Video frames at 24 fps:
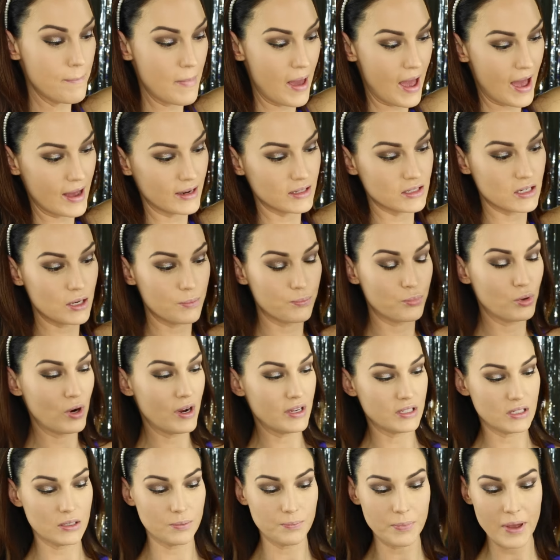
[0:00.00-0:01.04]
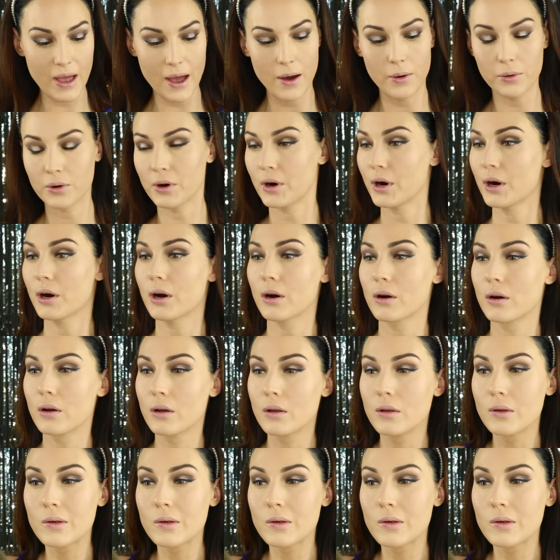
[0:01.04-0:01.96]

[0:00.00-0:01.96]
Matte Pressed Powder.